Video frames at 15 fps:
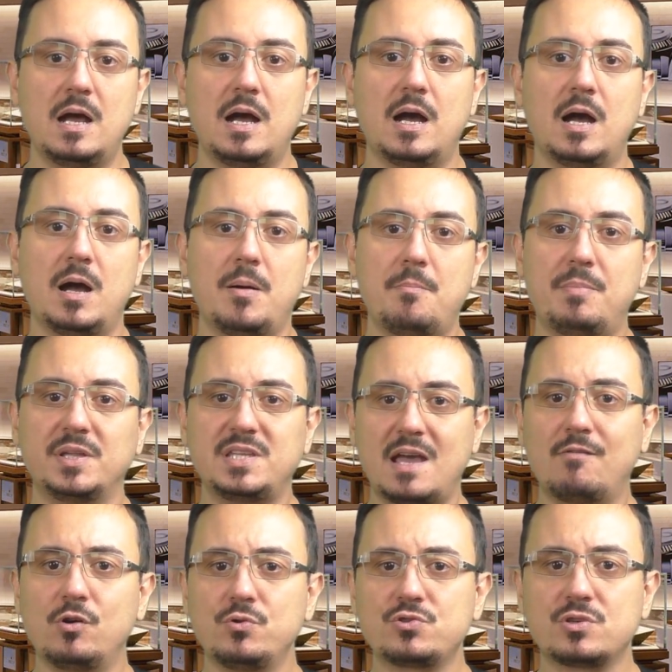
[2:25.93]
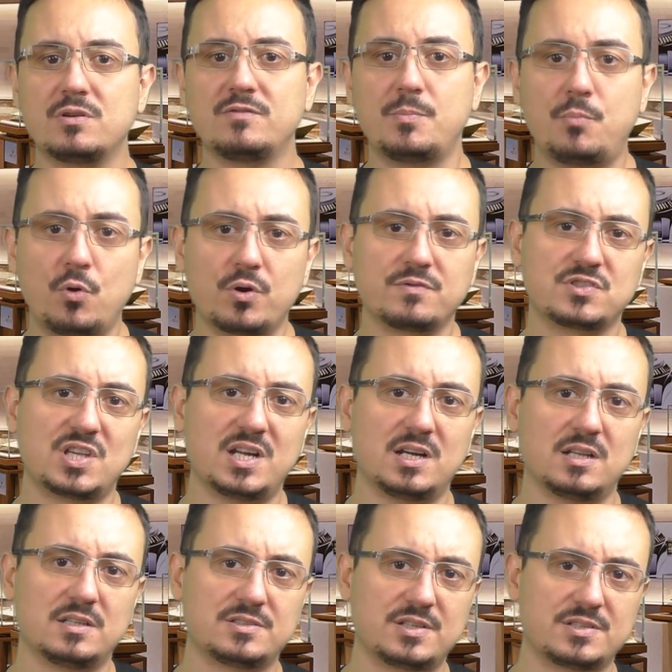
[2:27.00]
But the evolution of the
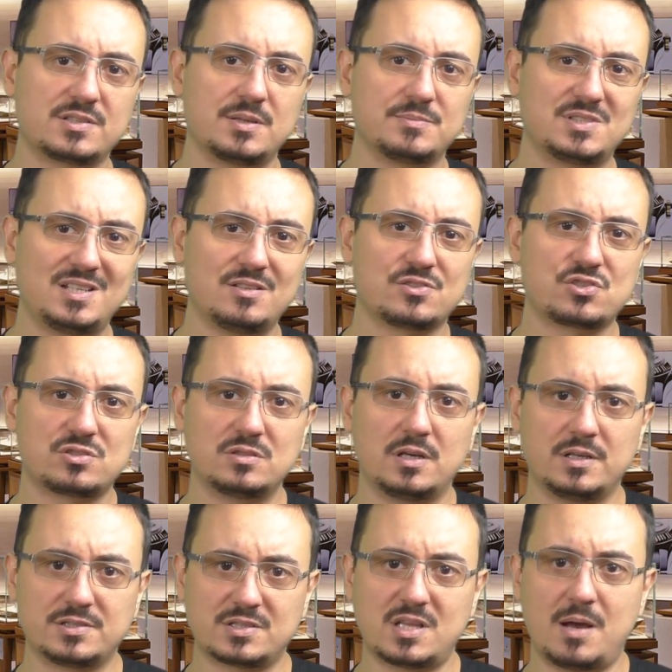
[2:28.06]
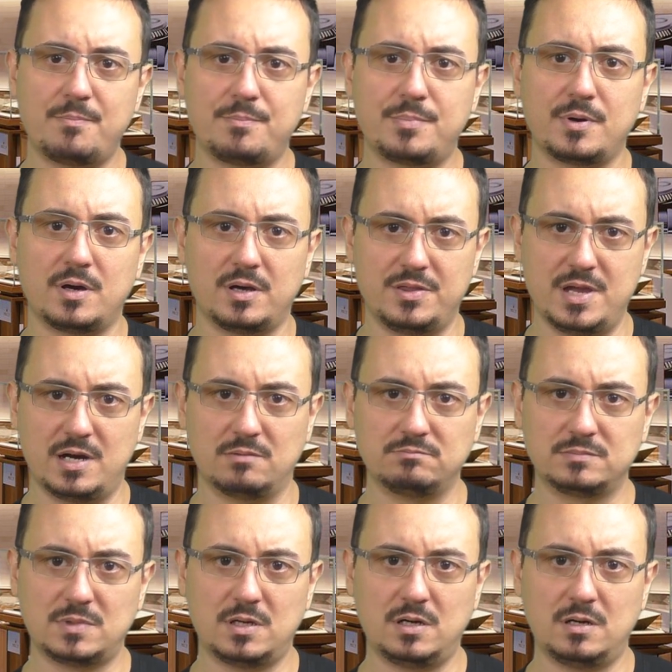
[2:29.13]
point-of-sale systems didn't stop there.
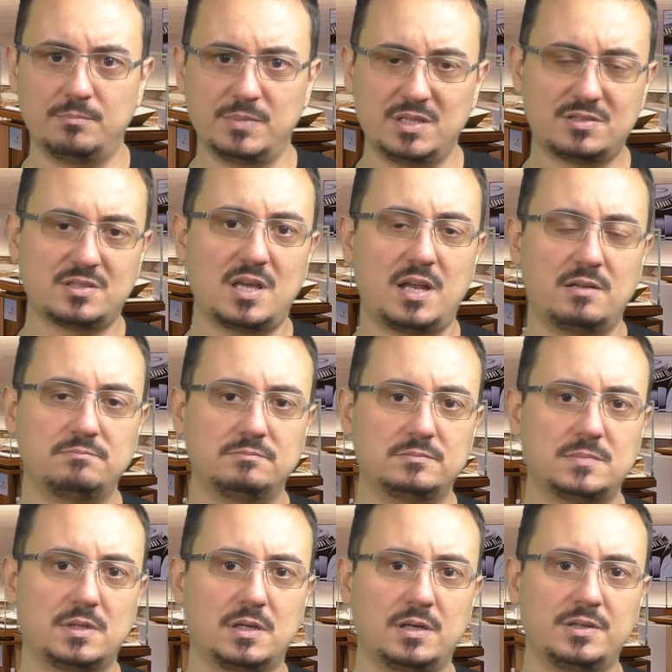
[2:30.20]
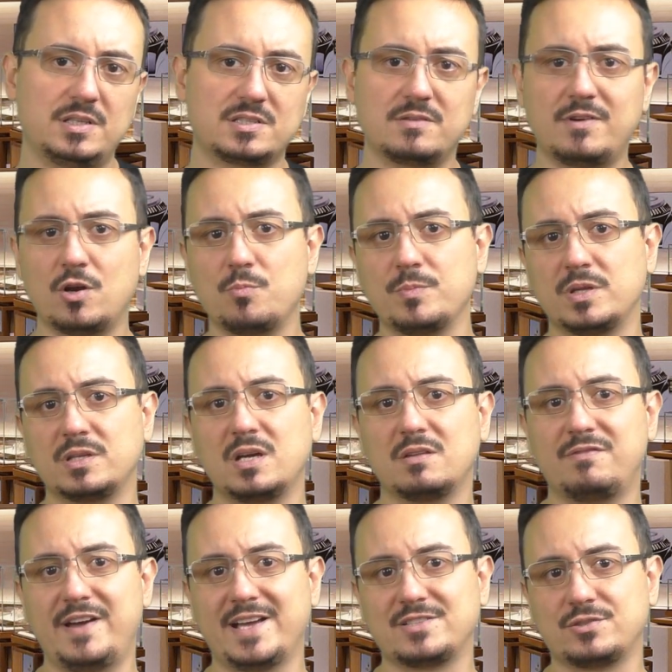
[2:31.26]
Instead, this development got
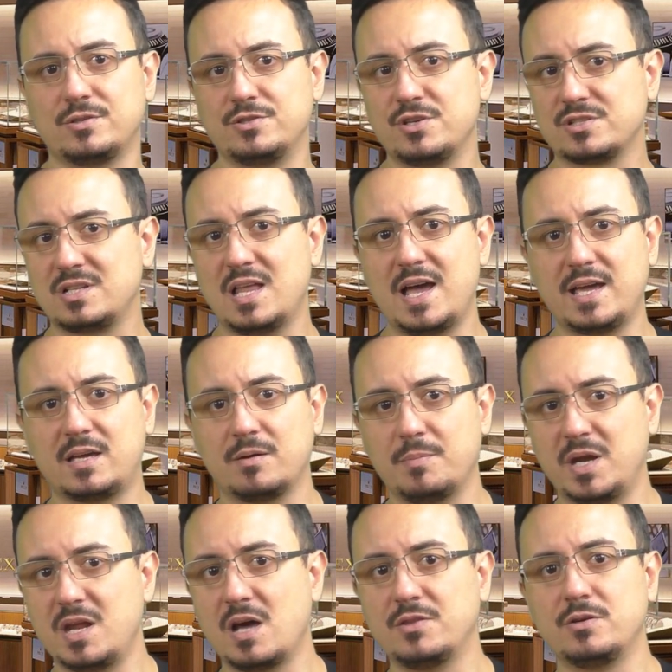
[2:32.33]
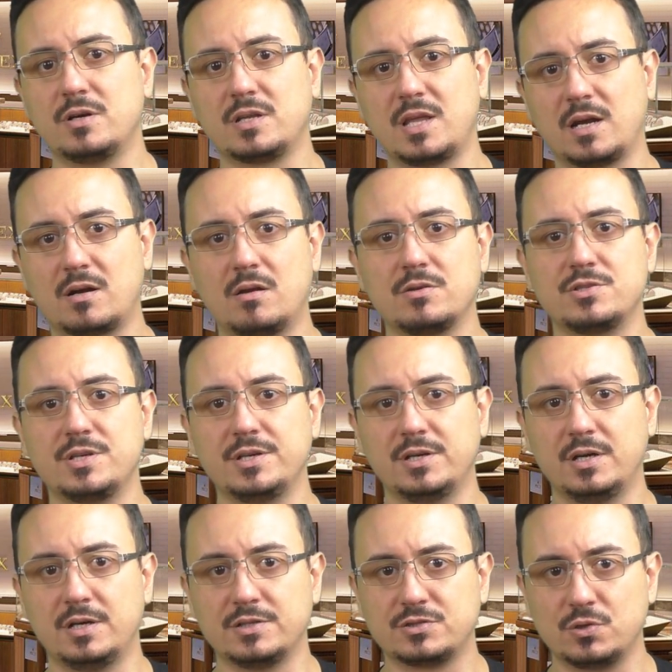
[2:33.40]
faster, just like many other technology
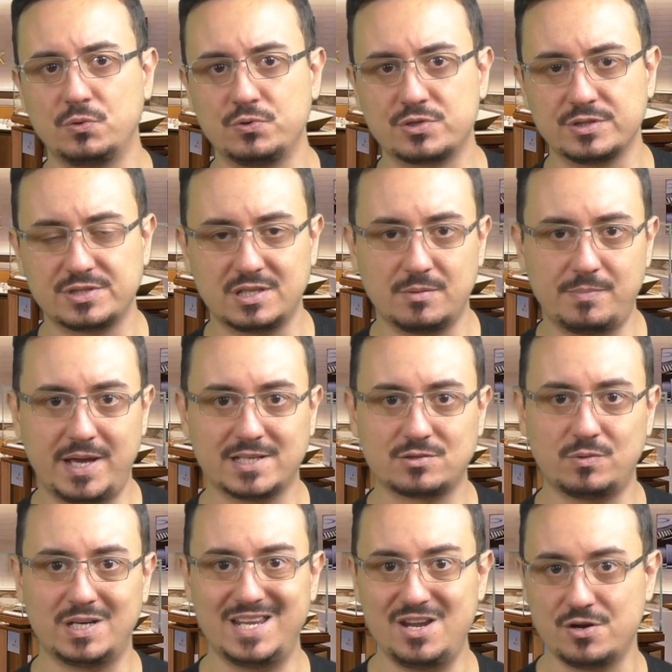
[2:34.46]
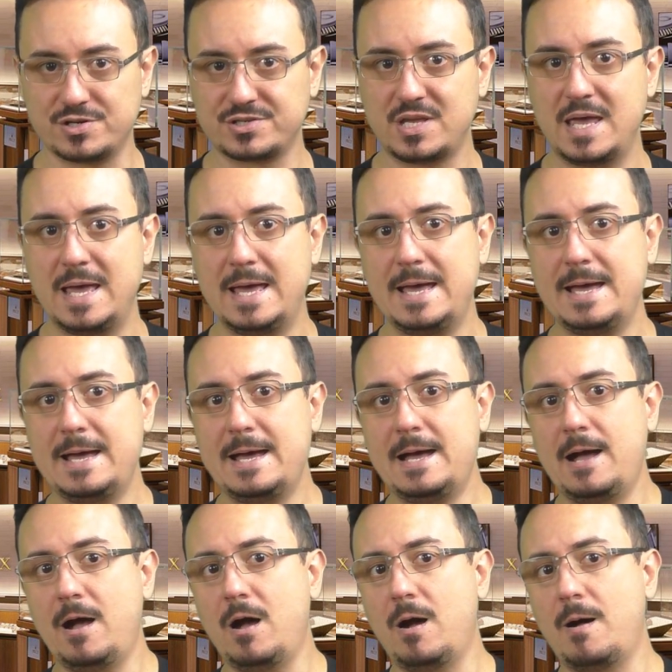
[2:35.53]
solutions in the past 20 years.
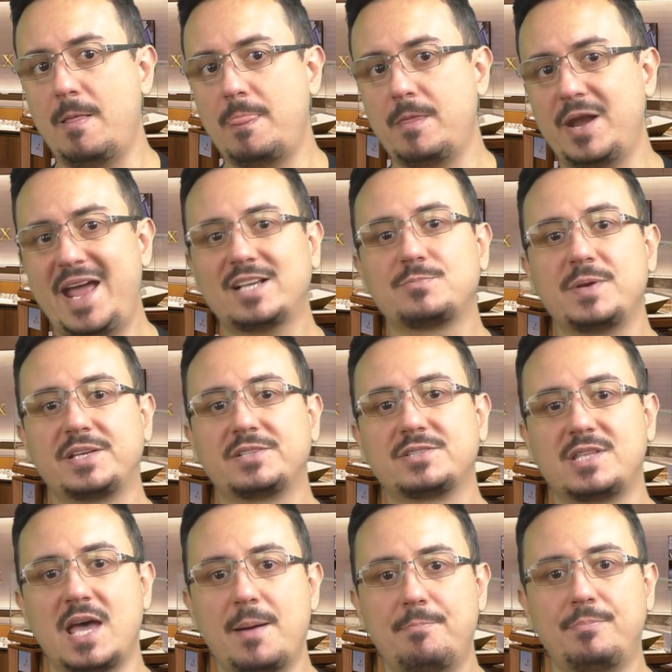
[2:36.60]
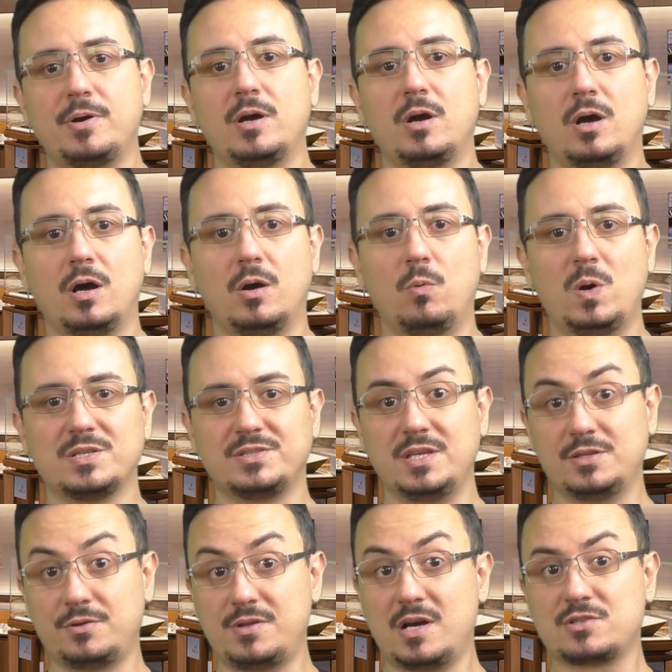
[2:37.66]
The next big step was the
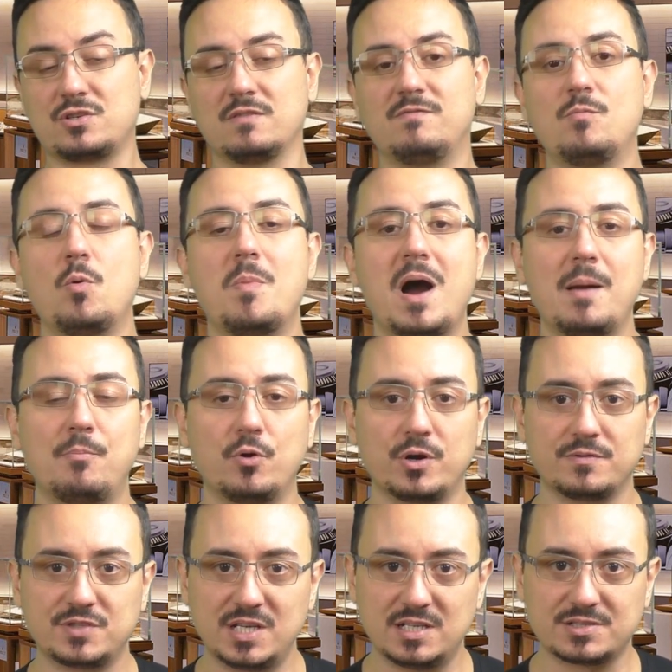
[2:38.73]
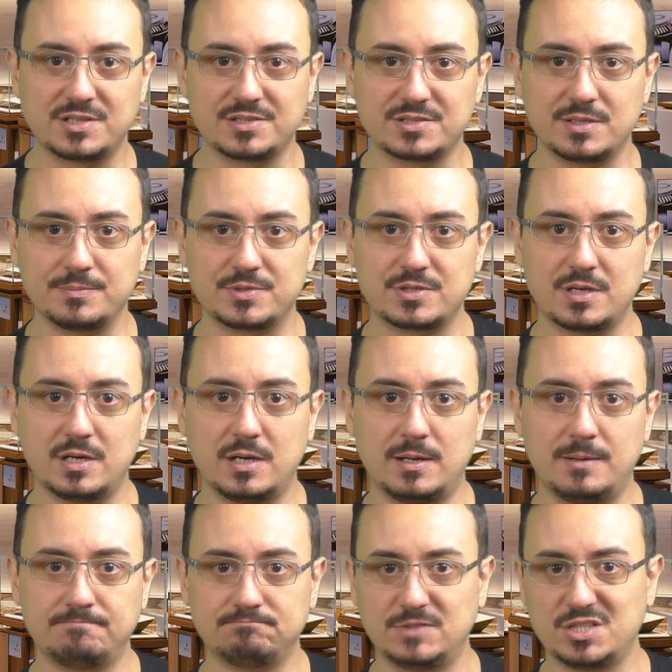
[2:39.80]
introduction of mobile point-of-sale systems.
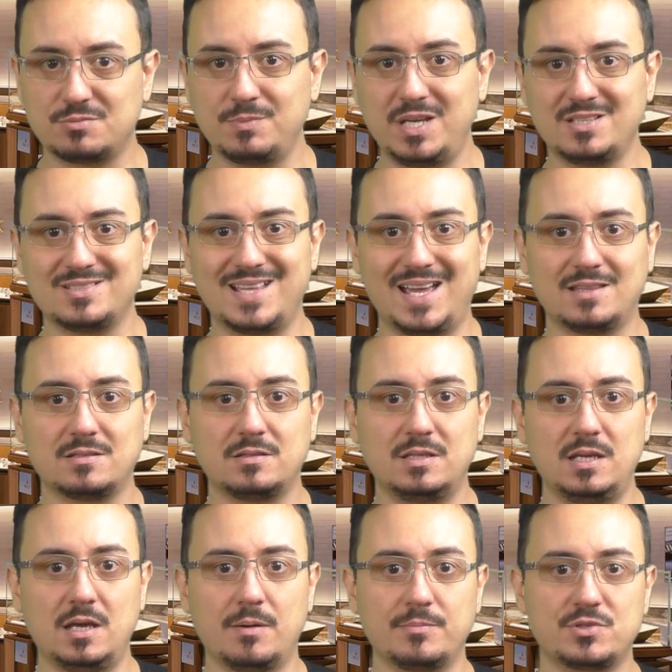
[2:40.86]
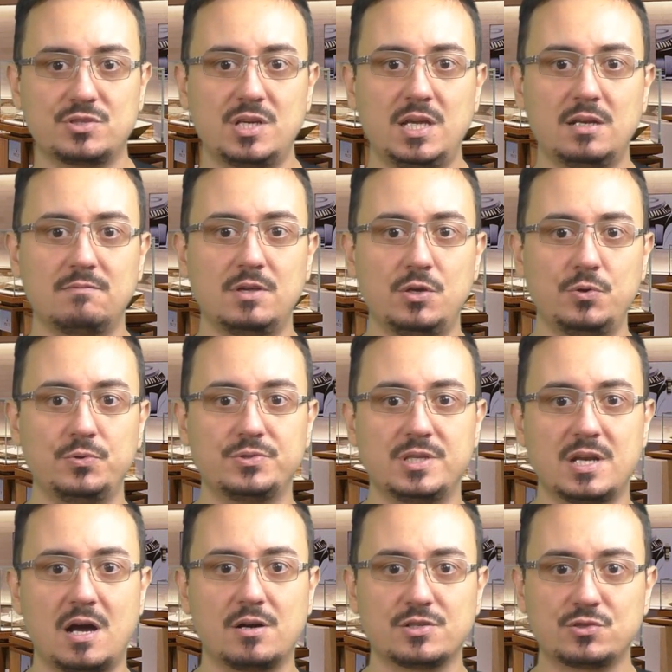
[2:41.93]
This means that the machine we used
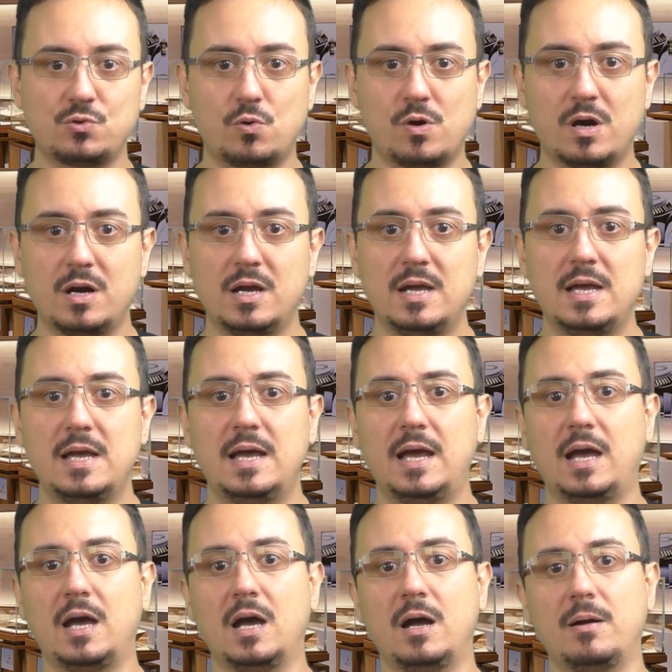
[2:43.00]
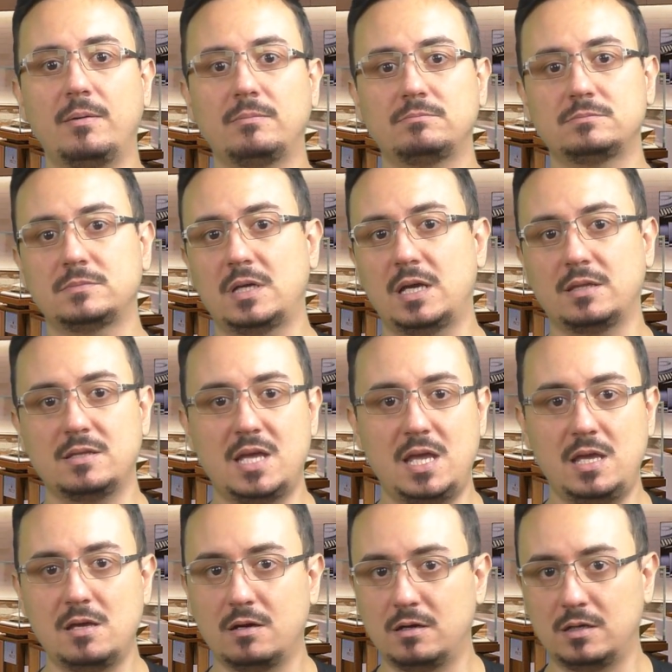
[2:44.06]
in our store, and
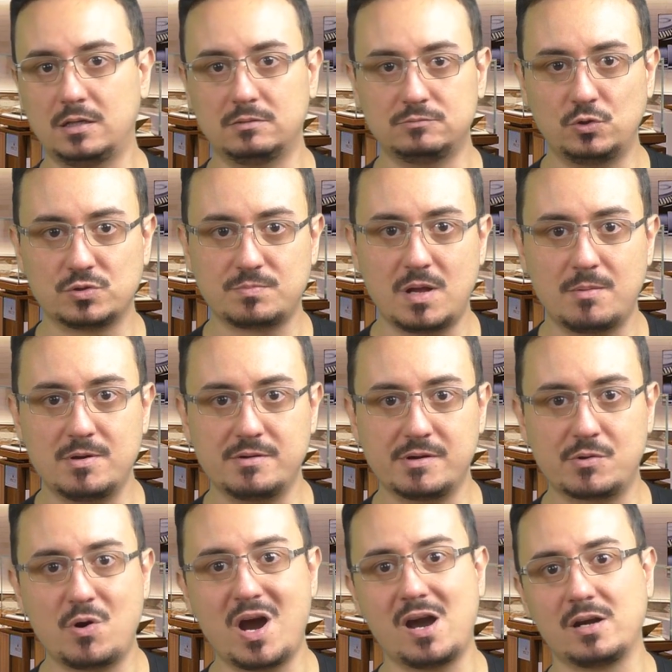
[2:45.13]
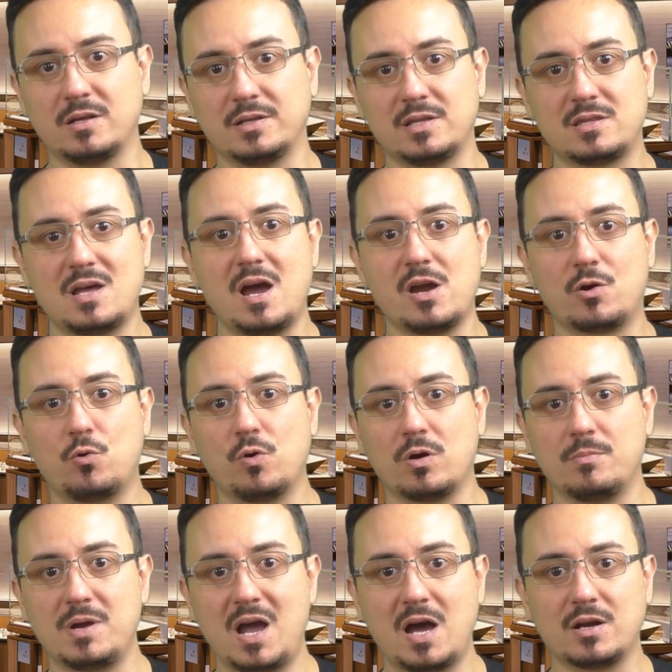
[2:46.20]
they most probably required an entire
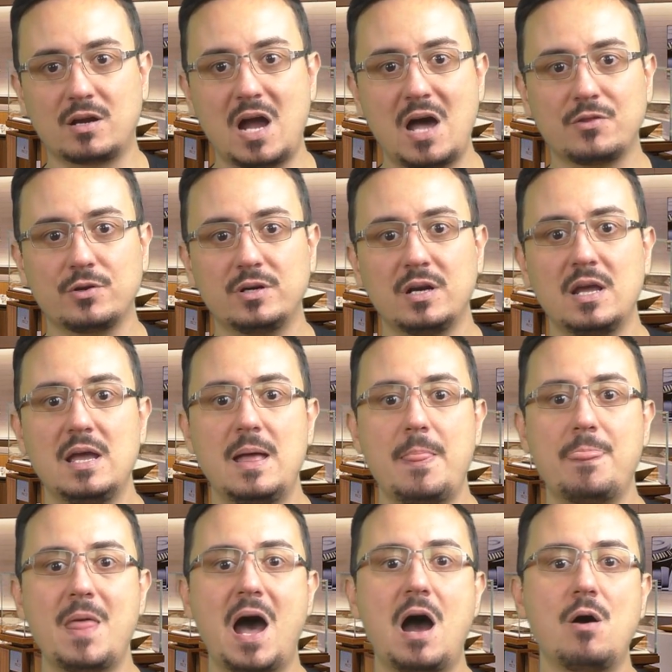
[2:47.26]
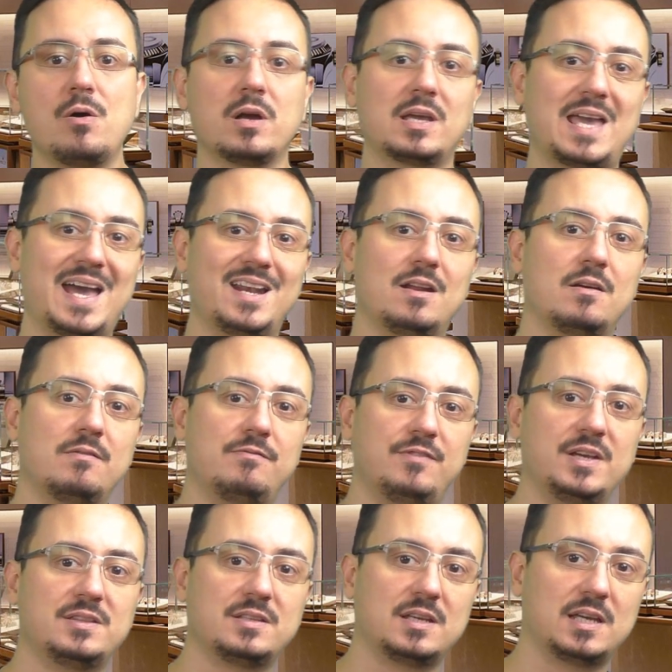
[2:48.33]
corner behind the counter, now can
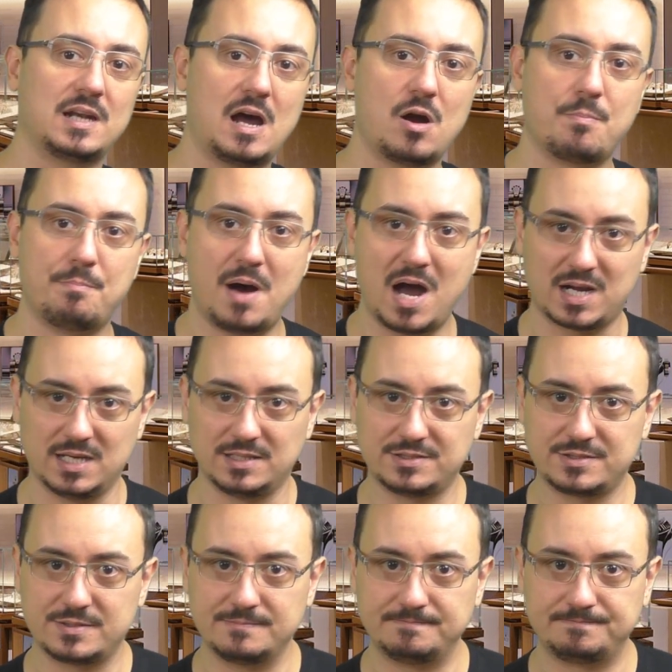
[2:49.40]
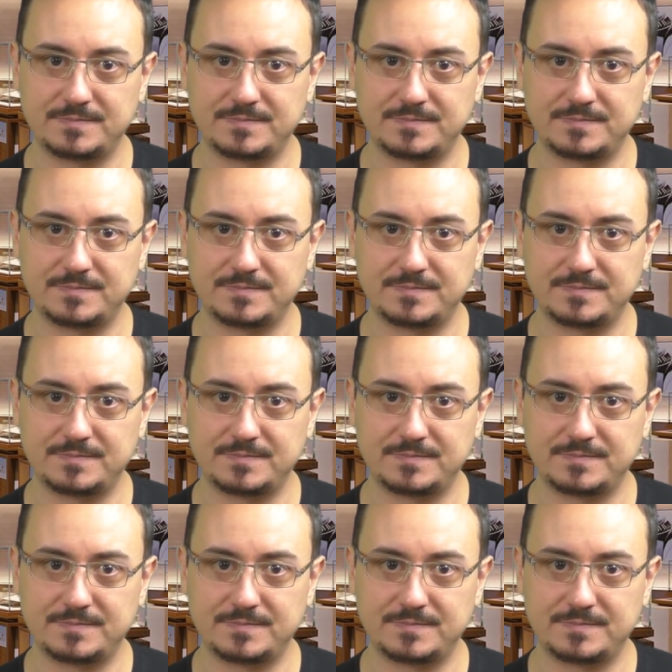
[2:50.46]
fit in our pockets.